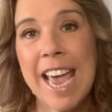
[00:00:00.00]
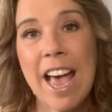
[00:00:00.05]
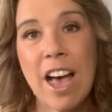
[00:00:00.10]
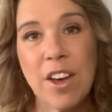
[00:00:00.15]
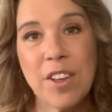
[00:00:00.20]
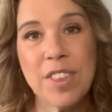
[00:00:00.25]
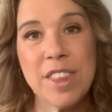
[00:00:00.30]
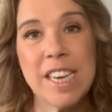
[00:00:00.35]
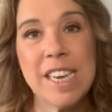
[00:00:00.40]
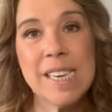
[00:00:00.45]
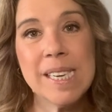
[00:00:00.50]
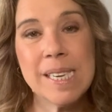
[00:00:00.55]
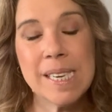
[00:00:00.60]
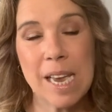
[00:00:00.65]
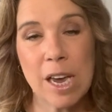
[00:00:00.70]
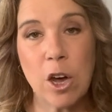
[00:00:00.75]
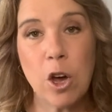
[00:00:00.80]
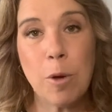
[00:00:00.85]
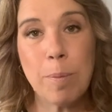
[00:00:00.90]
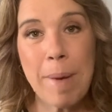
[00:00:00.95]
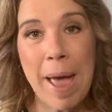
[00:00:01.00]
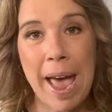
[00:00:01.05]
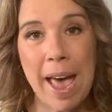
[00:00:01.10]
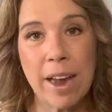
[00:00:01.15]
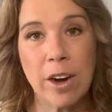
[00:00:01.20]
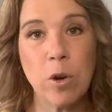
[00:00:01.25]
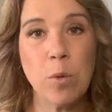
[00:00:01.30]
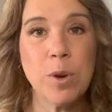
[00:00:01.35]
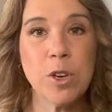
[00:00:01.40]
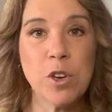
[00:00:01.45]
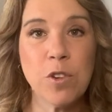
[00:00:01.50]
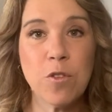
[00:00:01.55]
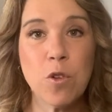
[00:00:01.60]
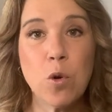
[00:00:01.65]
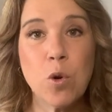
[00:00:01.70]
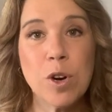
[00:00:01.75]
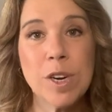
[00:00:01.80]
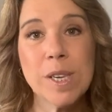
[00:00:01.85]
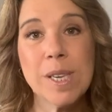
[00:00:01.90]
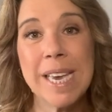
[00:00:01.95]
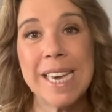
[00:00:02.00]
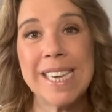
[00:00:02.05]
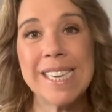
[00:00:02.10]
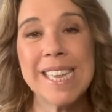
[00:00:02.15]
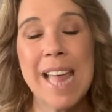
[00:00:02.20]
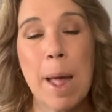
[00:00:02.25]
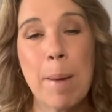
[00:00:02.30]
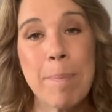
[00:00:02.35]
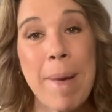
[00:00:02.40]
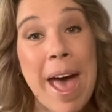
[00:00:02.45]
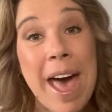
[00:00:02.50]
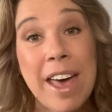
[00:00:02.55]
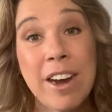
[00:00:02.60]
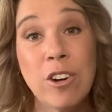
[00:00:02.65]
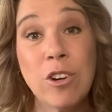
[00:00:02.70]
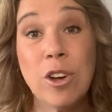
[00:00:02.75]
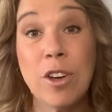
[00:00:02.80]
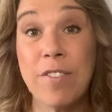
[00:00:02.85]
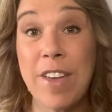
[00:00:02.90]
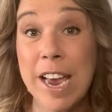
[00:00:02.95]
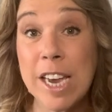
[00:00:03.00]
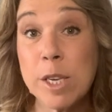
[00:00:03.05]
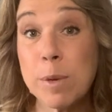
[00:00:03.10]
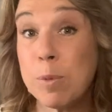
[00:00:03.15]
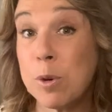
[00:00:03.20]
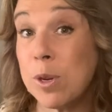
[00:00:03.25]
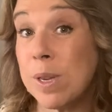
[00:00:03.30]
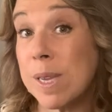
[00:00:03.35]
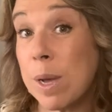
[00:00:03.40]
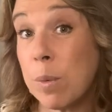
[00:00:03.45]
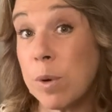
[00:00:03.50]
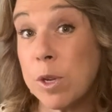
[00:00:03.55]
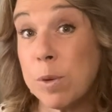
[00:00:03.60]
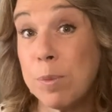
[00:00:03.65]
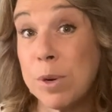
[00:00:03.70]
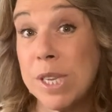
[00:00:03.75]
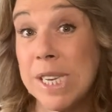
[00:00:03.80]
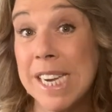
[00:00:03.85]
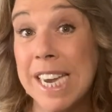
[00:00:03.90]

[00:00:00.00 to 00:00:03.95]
Healthy Sail panel, which of course is that panel of experts that was put